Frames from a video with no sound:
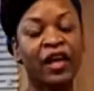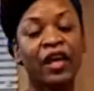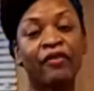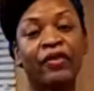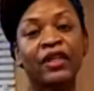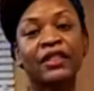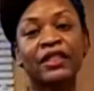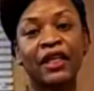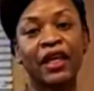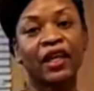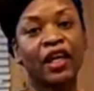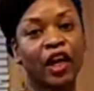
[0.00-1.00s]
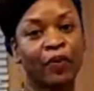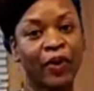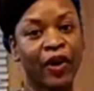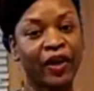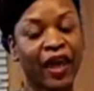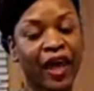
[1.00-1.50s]
If you can see and hear me
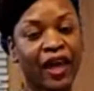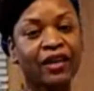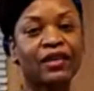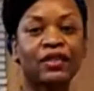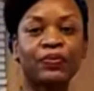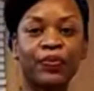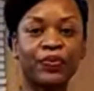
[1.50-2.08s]
okay, just